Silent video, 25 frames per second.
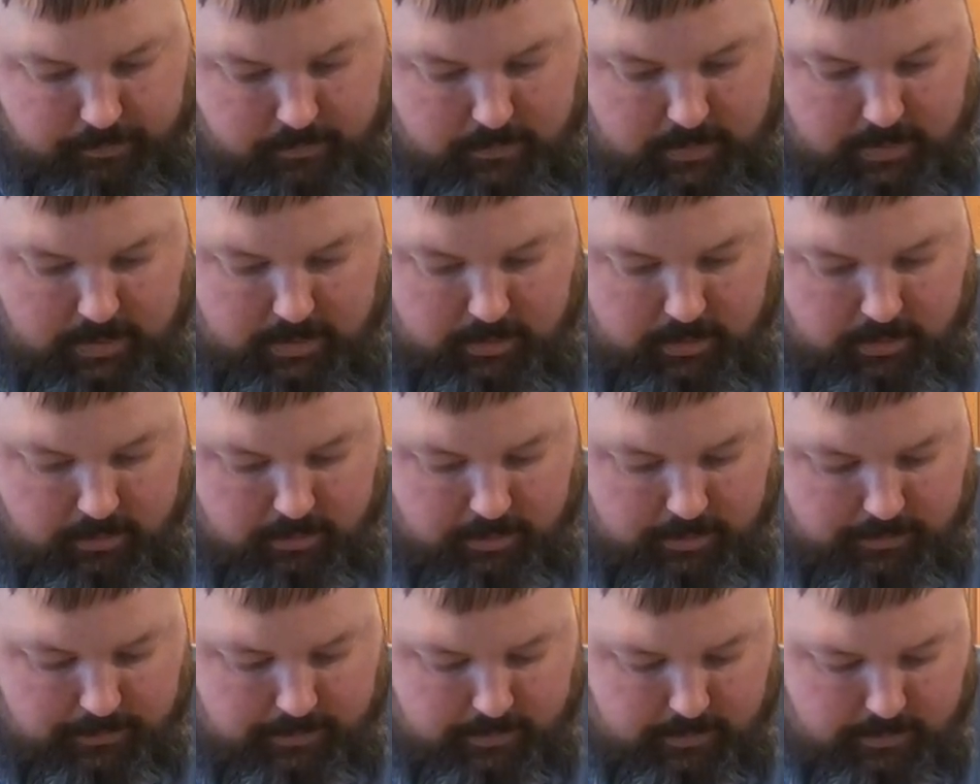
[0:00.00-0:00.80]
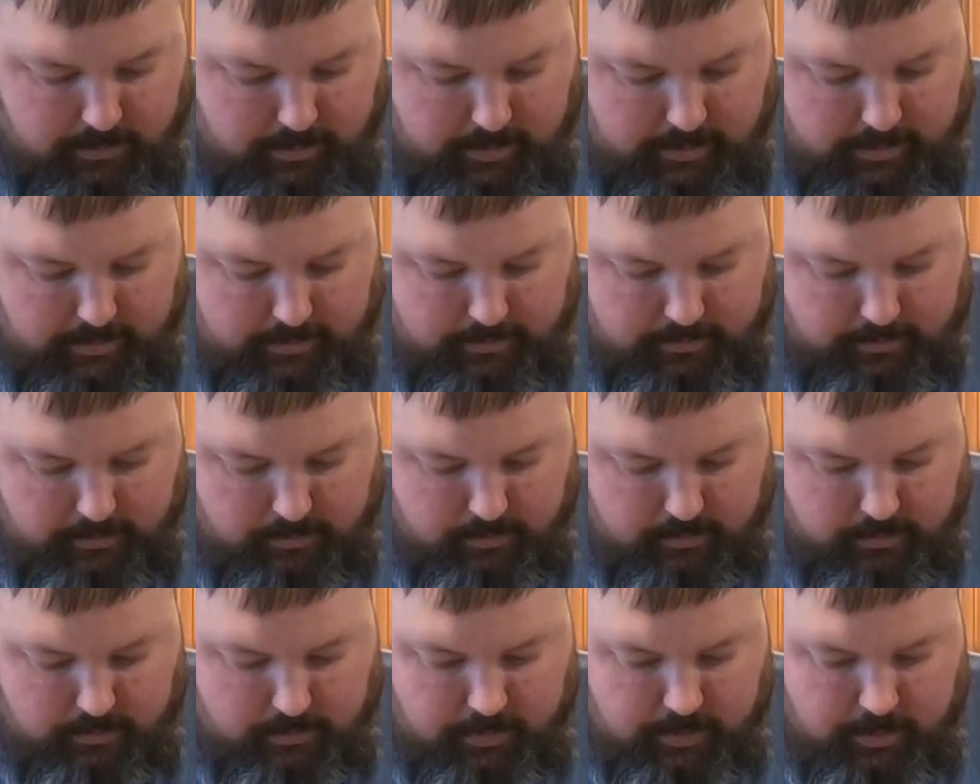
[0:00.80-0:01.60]
And you
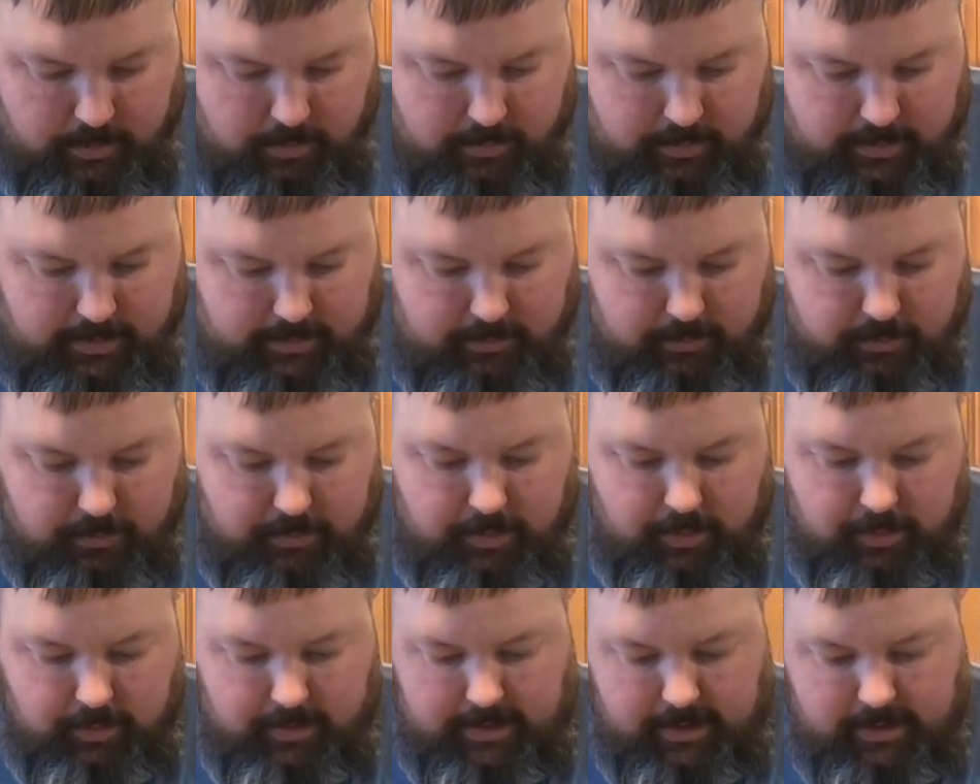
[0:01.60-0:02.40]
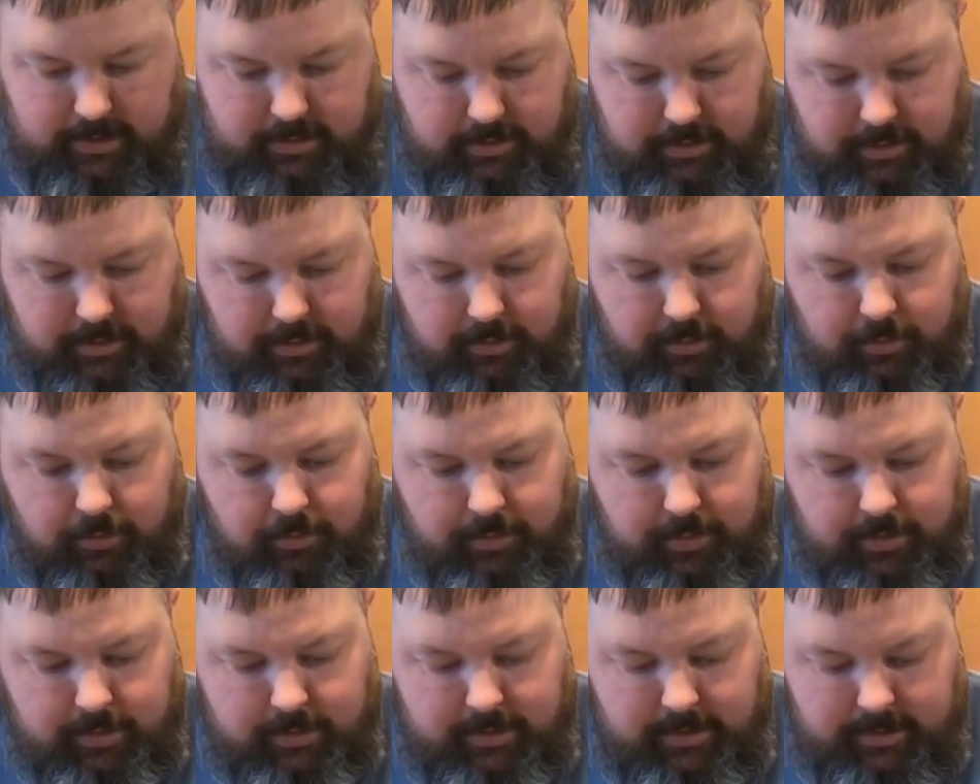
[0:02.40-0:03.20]
even do this when you actually are
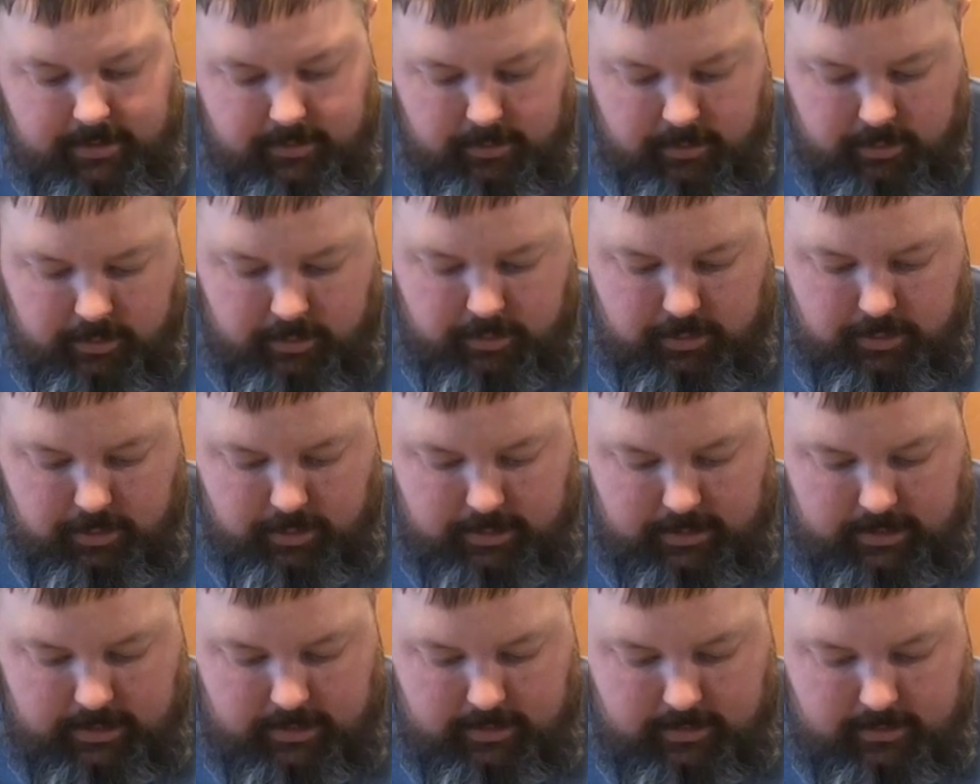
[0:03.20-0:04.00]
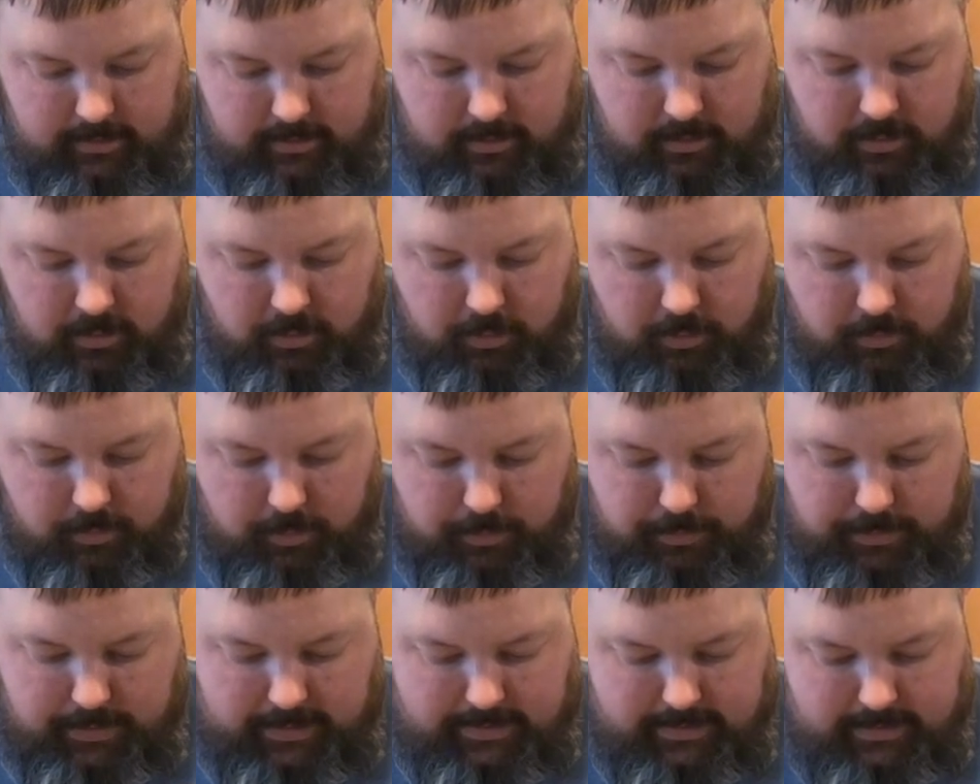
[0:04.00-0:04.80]
grilling or cooking a normal
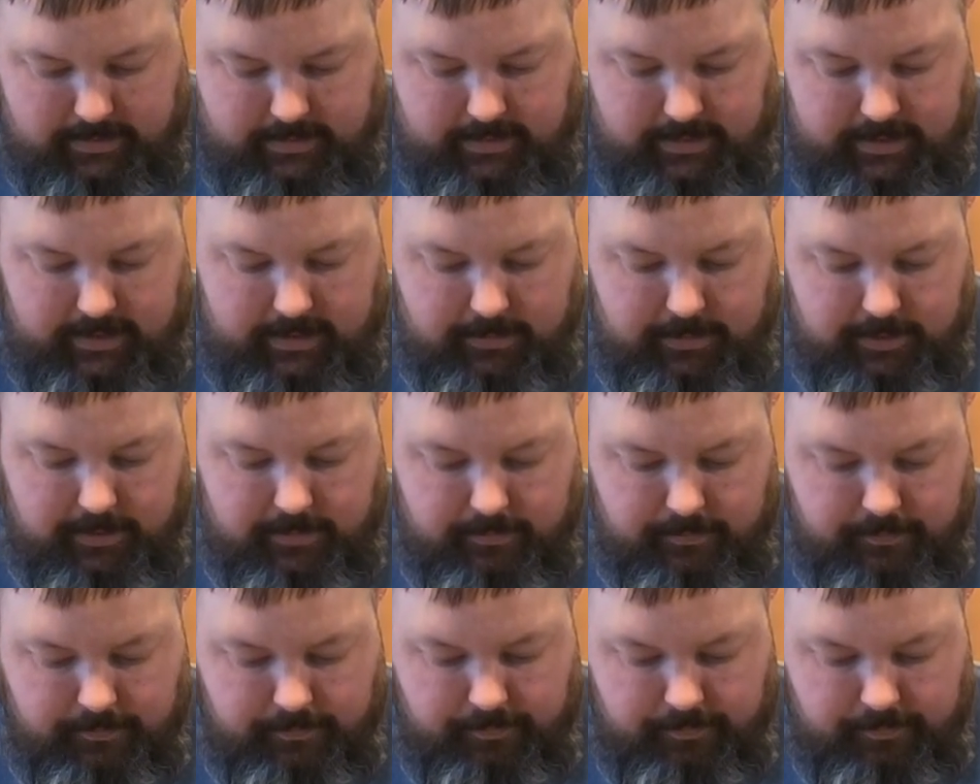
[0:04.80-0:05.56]
piece of salmon.